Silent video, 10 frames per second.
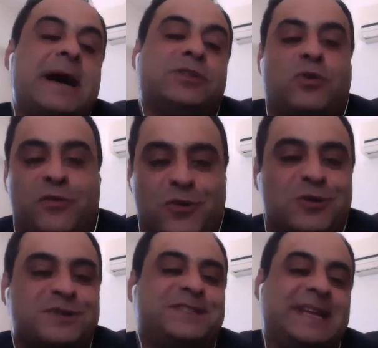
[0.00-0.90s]
of
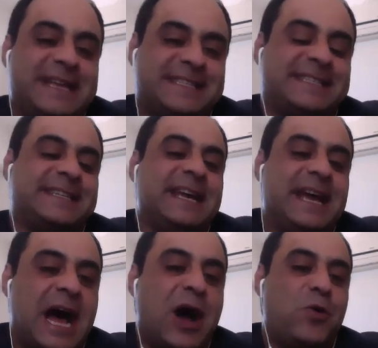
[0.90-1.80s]
course, as
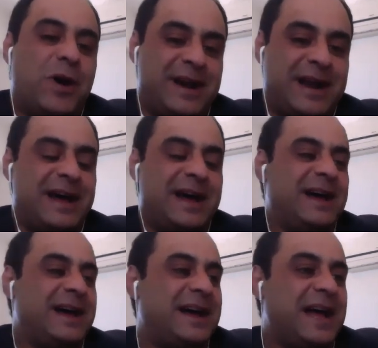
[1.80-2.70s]

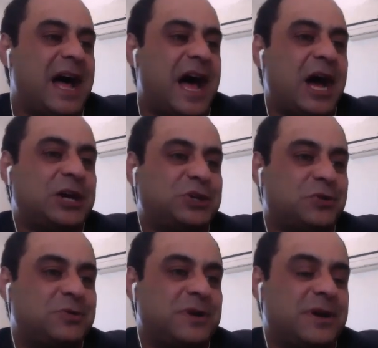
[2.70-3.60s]
our
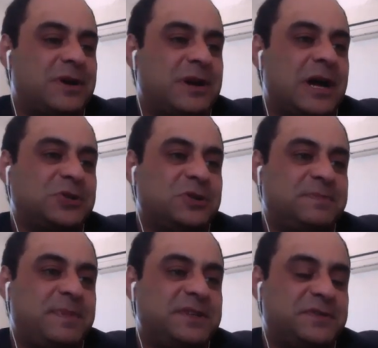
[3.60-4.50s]
action
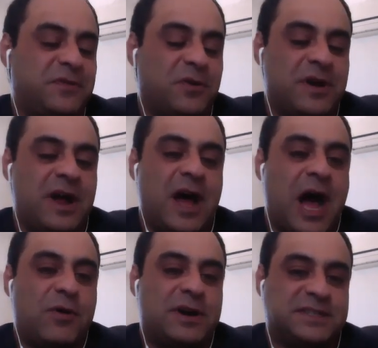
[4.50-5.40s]
speaks for
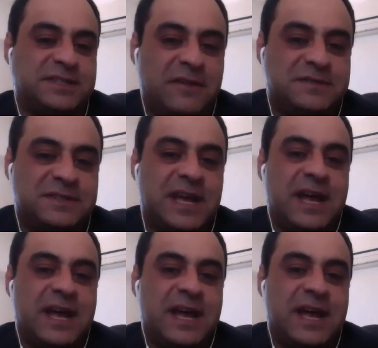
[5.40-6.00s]
ourselves,